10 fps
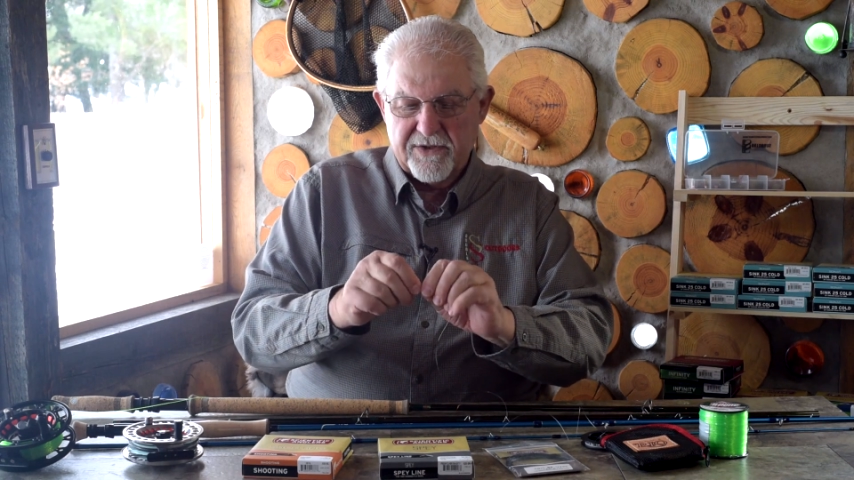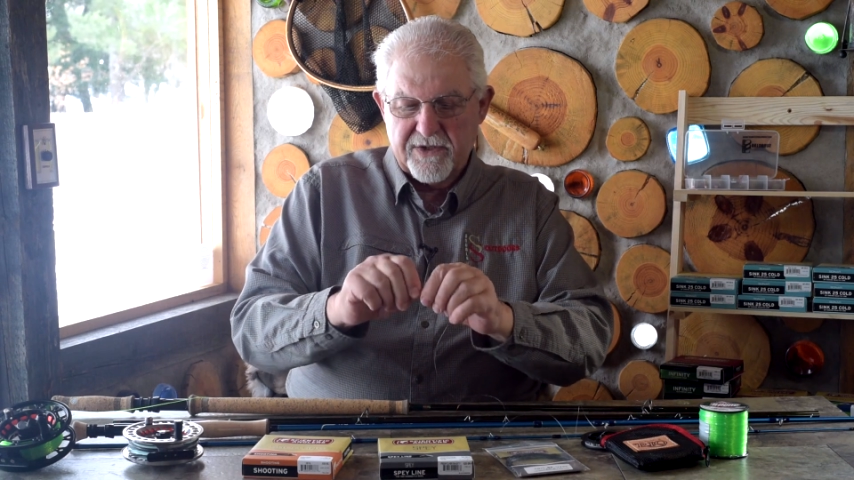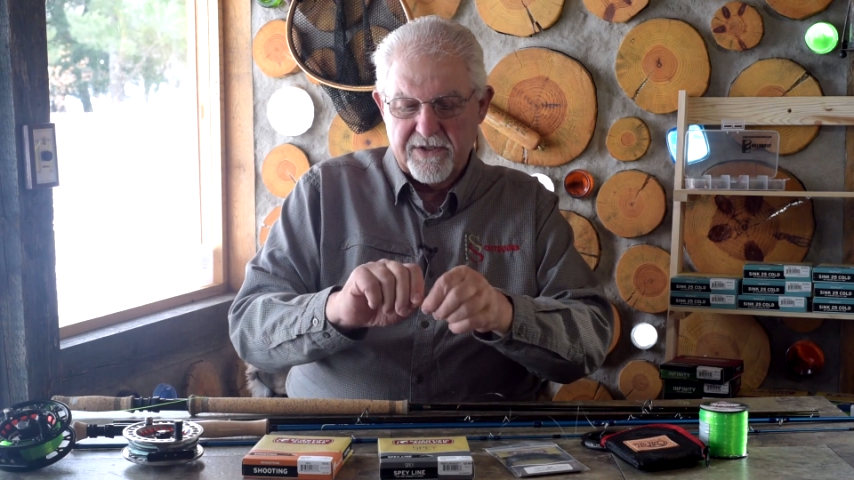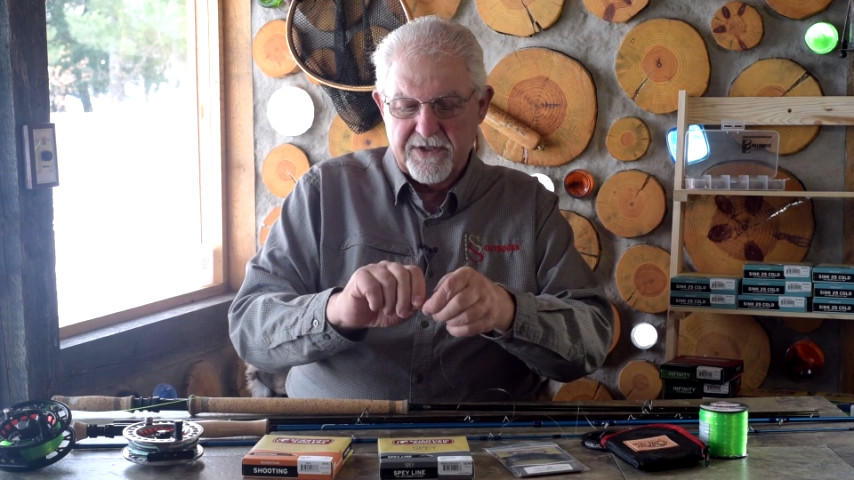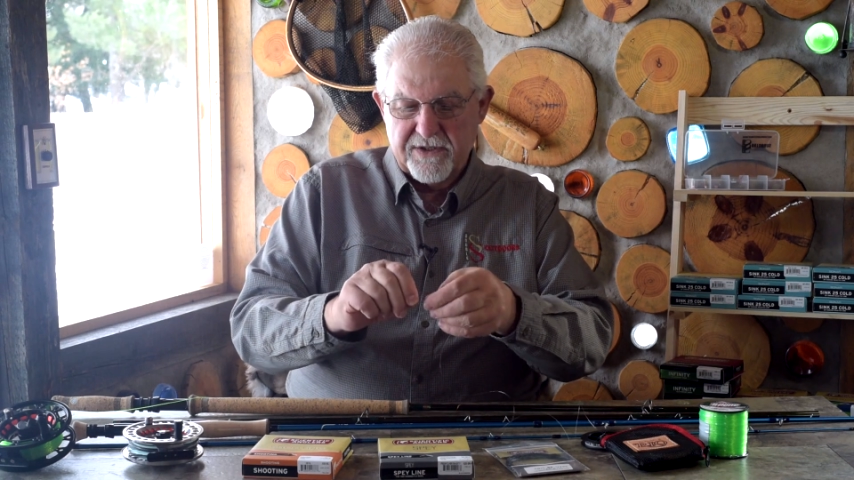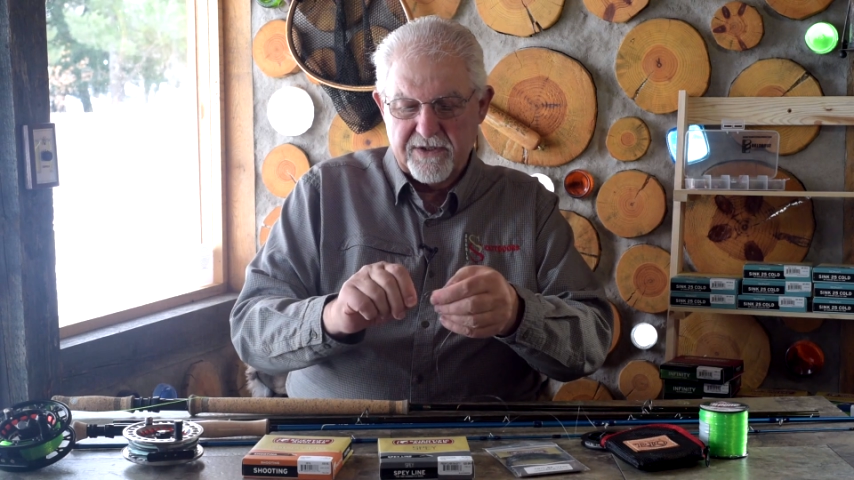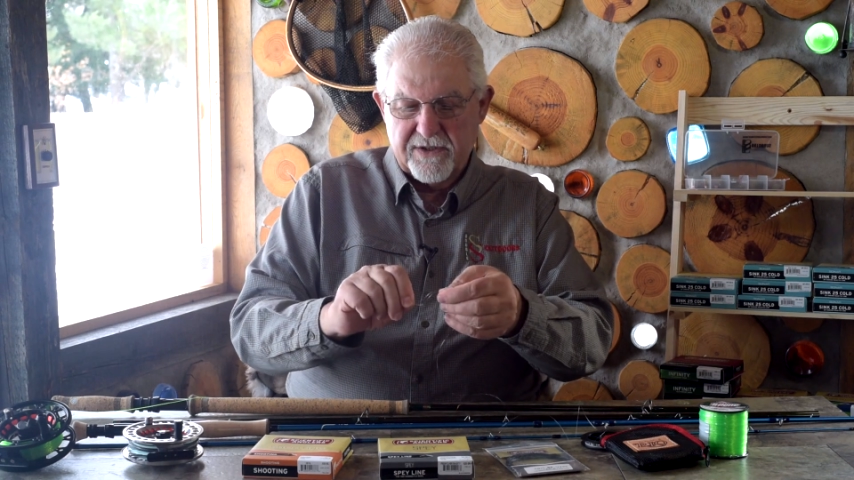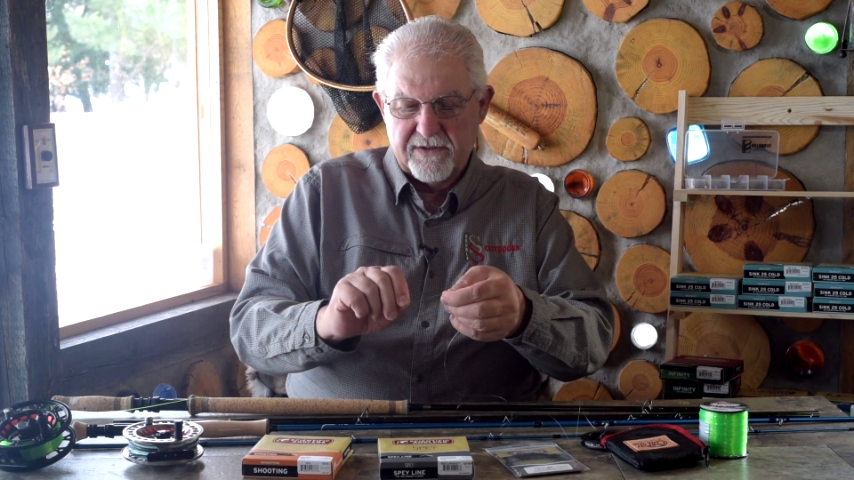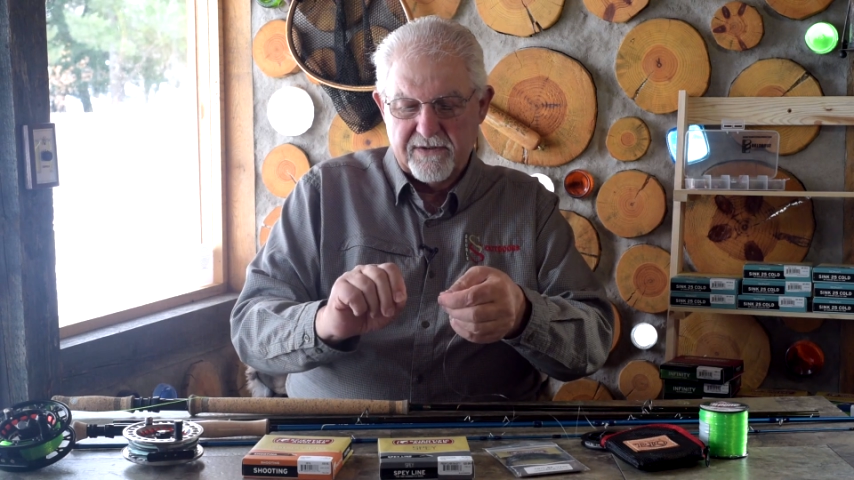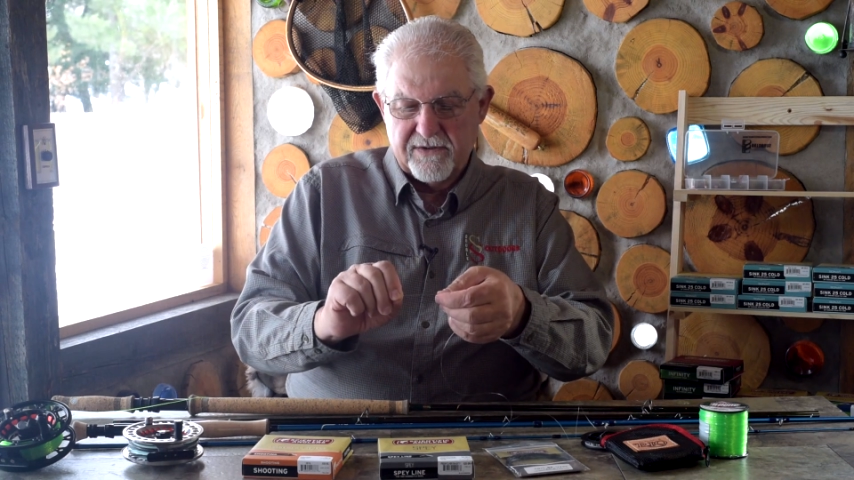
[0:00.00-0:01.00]

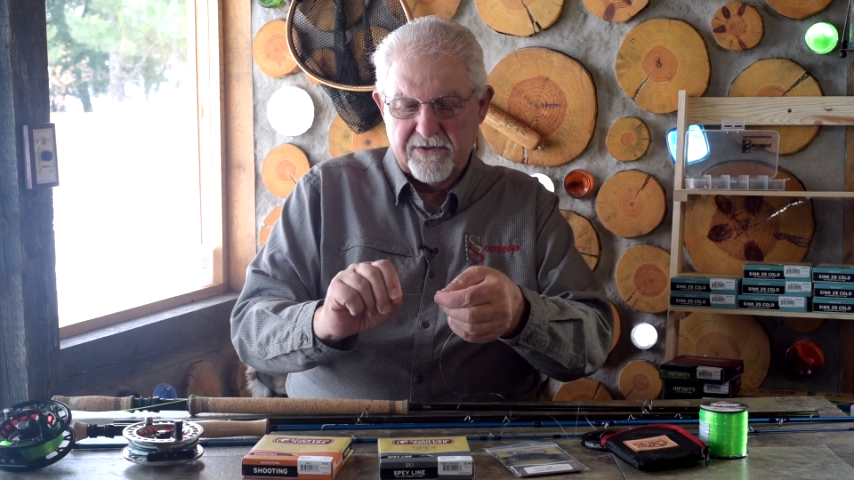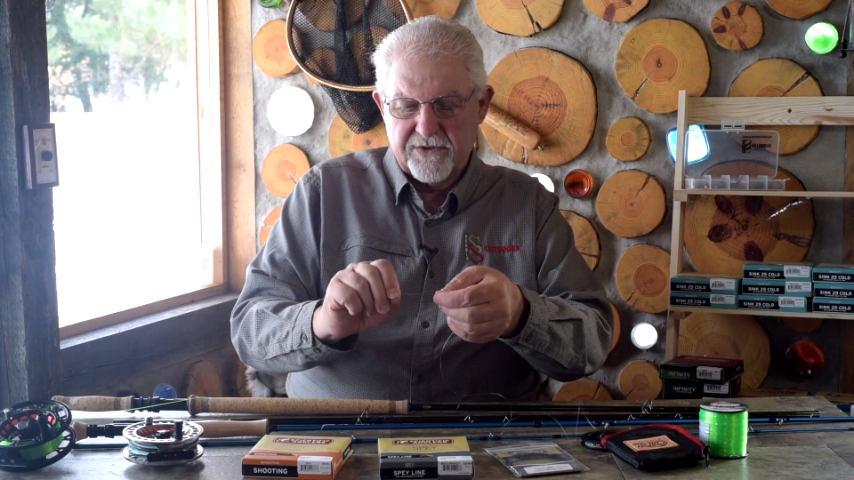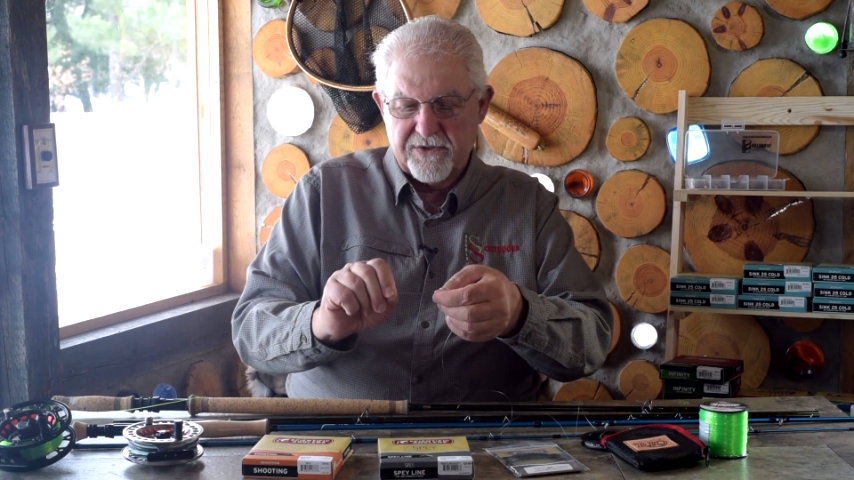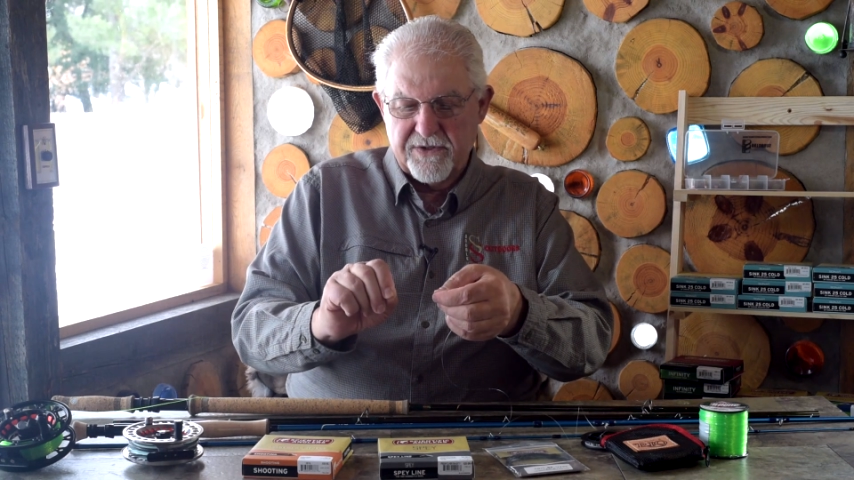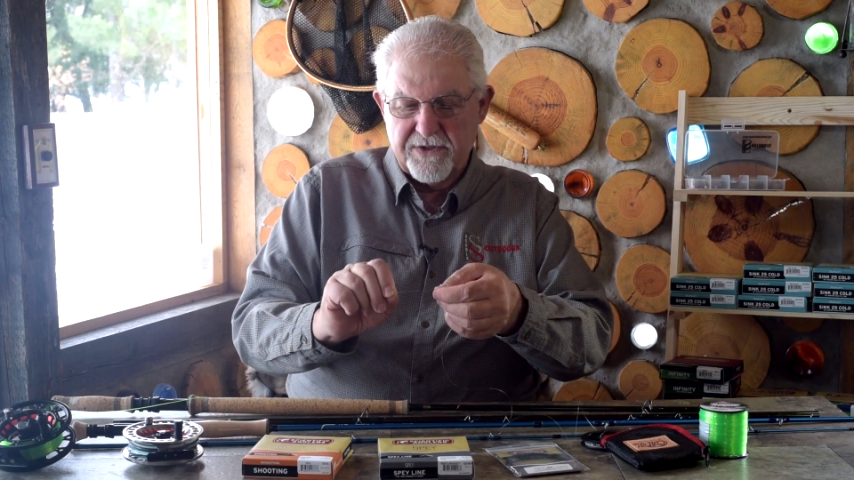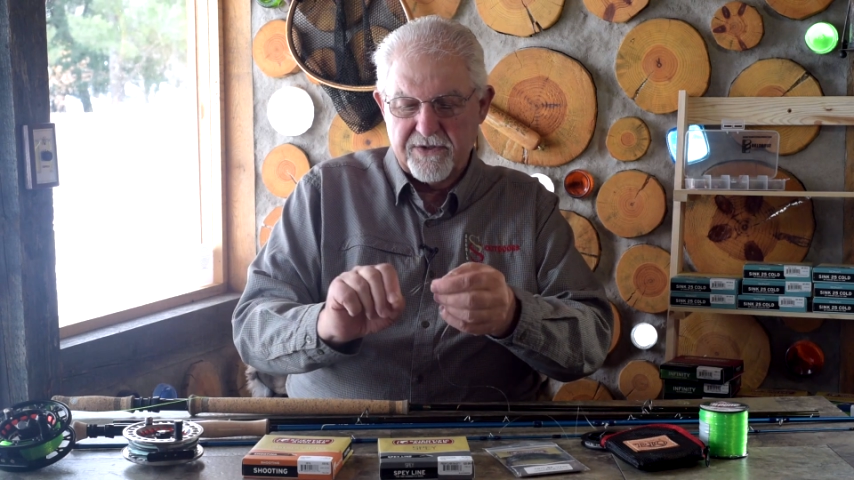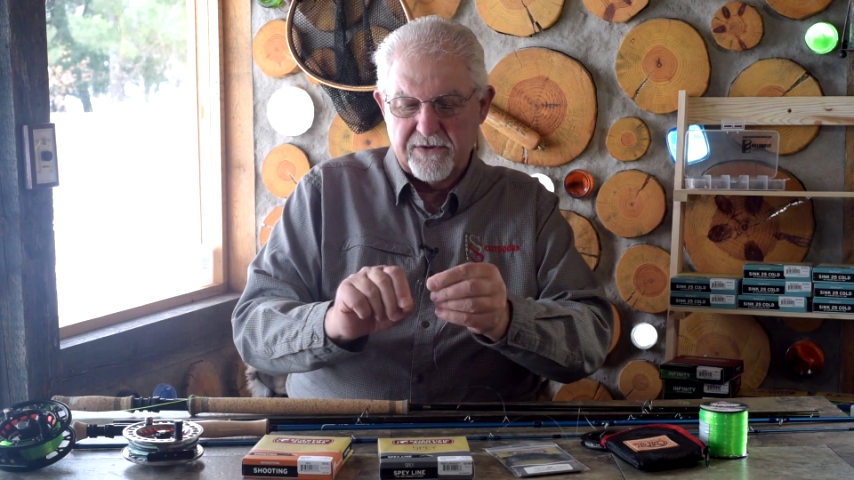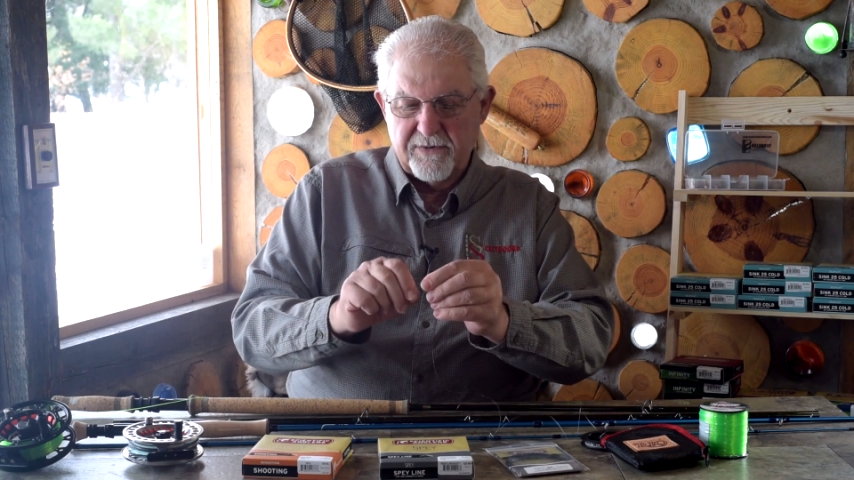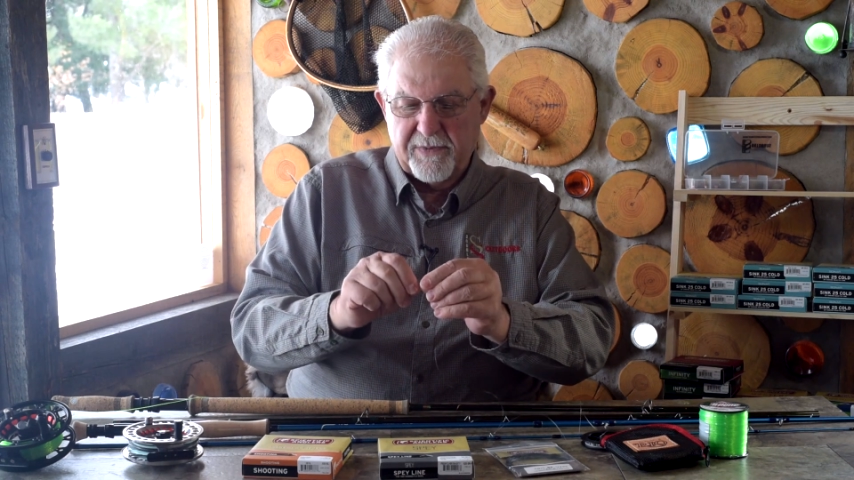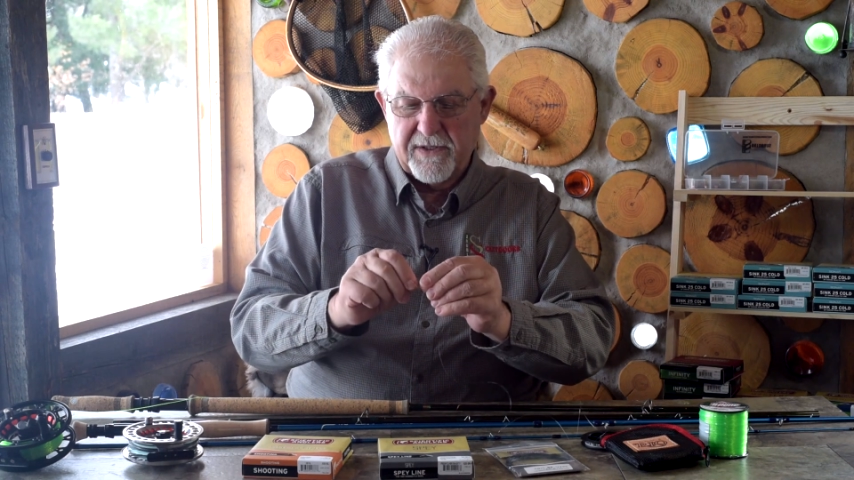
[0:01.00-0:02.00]
surgeon's
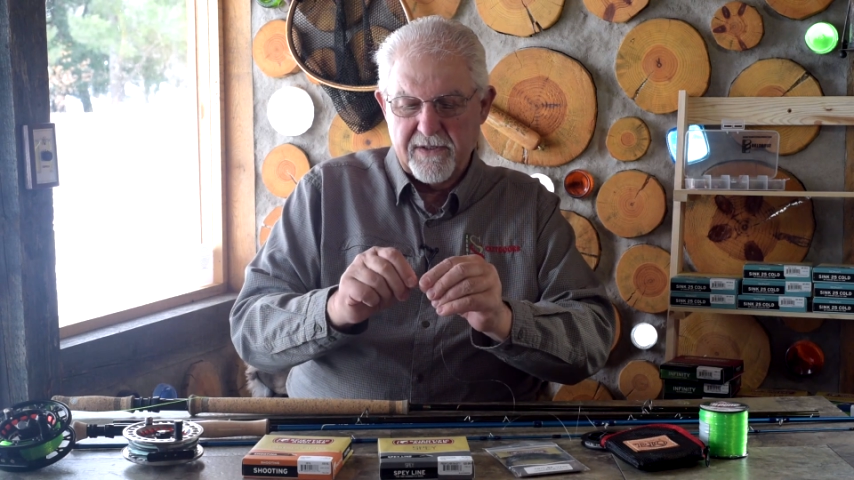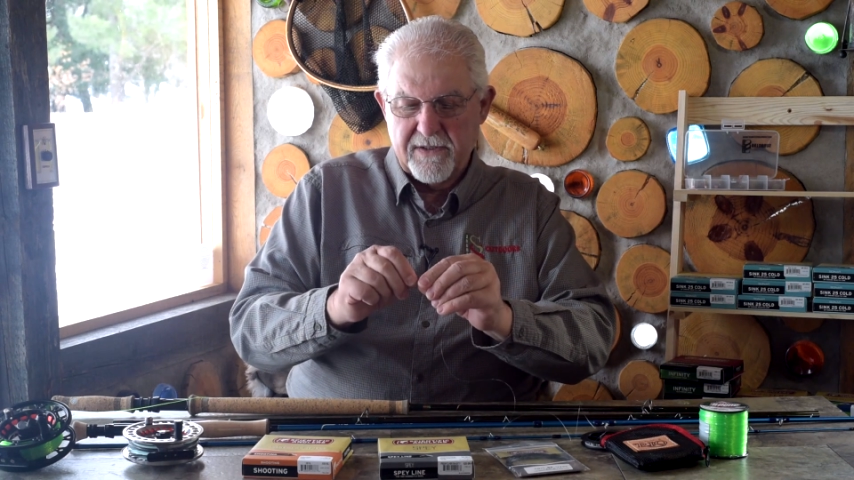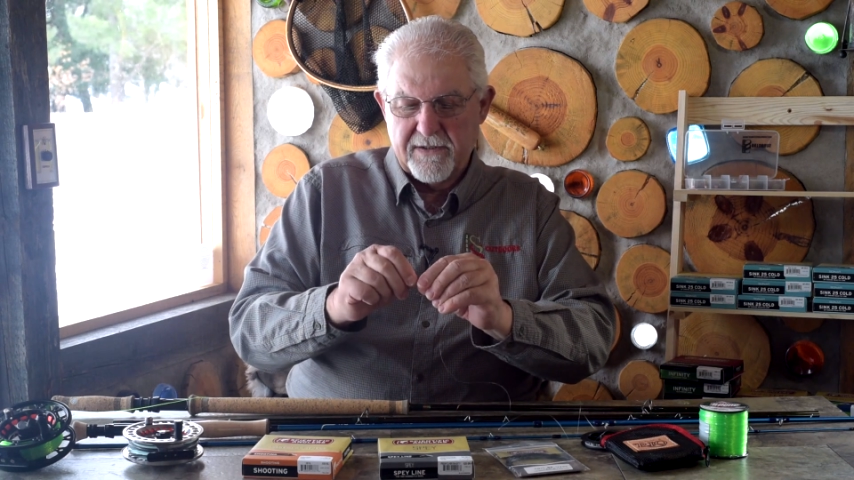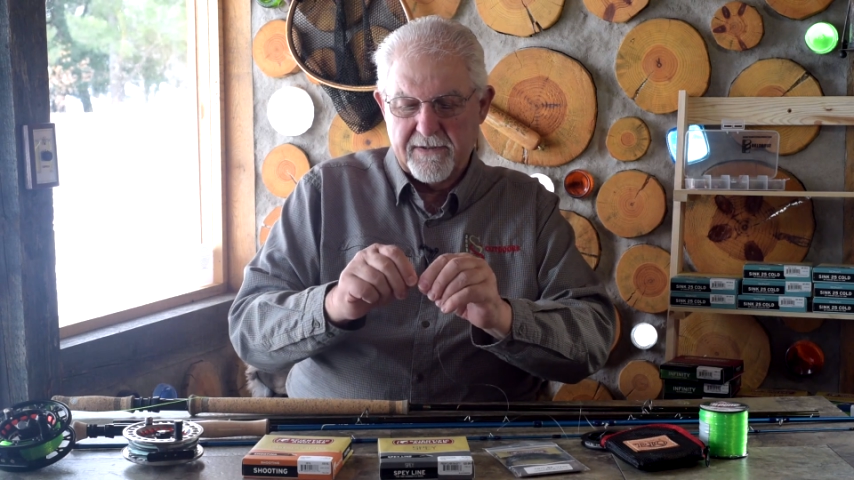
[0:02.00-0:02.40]
loop here,